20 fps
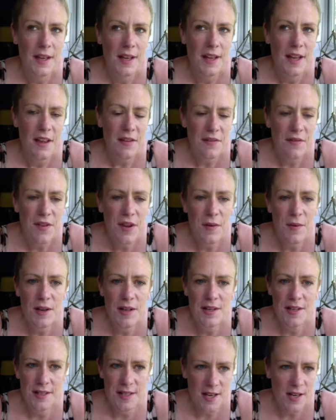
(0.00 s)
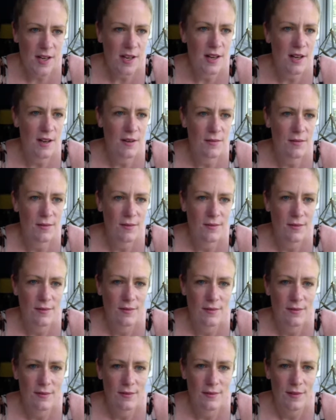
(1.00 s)
if you continue
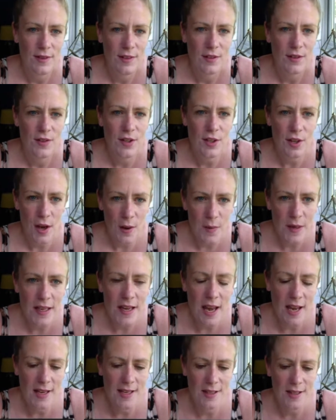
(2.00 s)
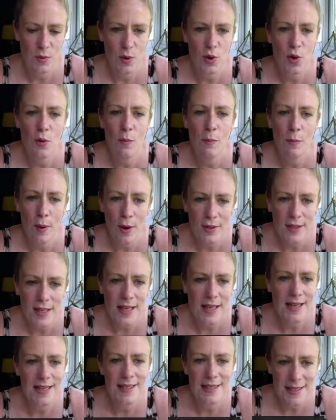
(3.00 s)
to go against what your body
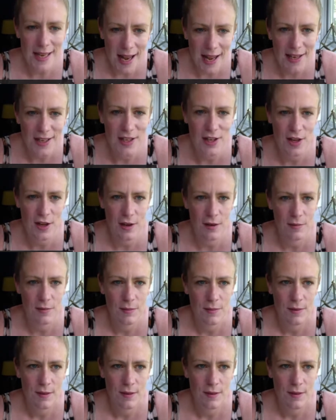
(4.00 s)
is telling you,